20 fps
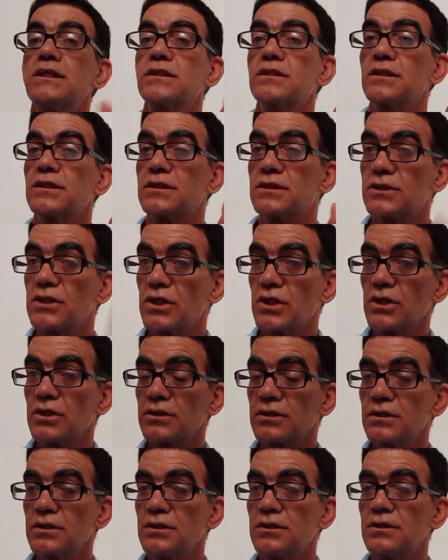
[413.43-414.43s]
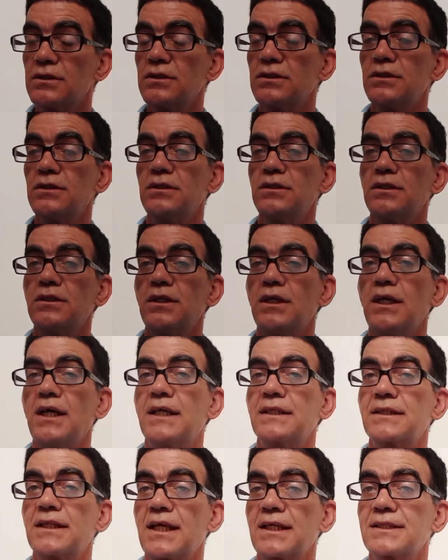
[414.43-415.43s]
The third
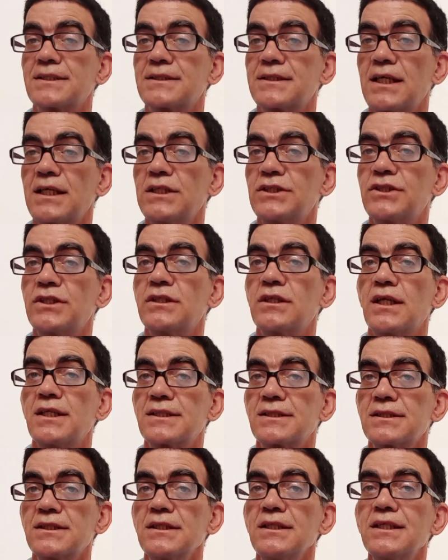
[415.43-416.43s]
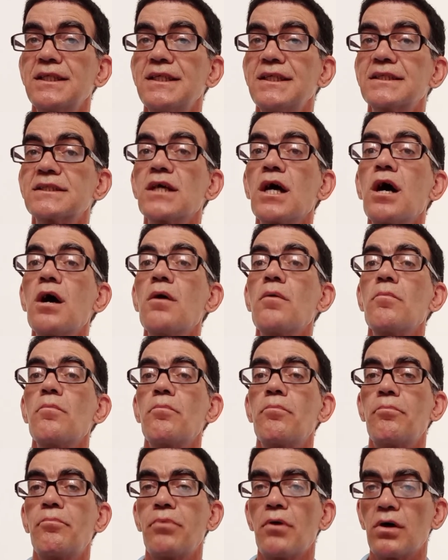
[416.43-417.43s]
and last stage in listening is
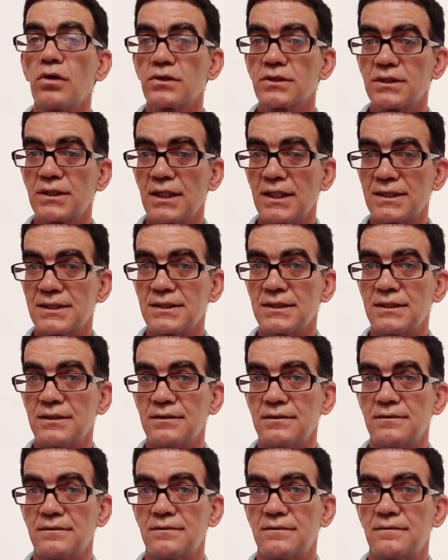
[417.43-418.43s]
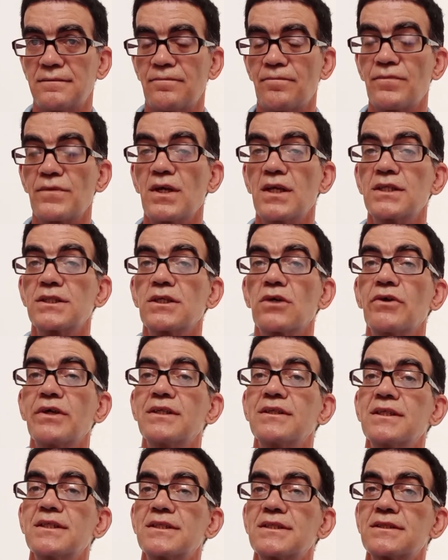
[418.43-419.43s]
post listening. So in
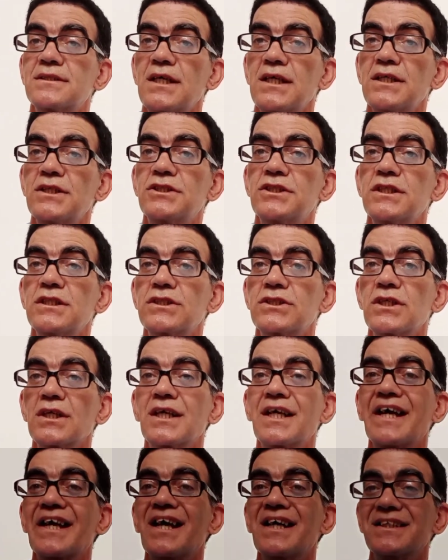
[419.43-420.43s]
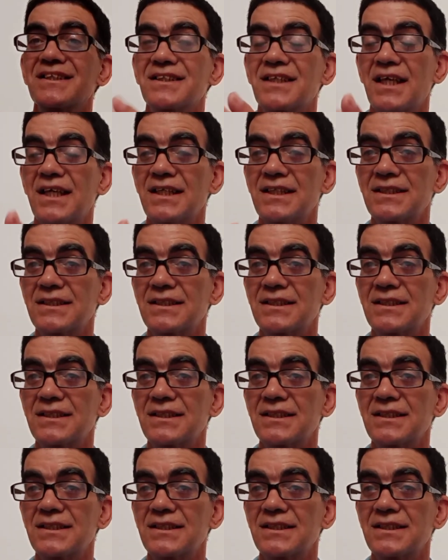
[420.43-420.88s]
this stage, teacher can ask his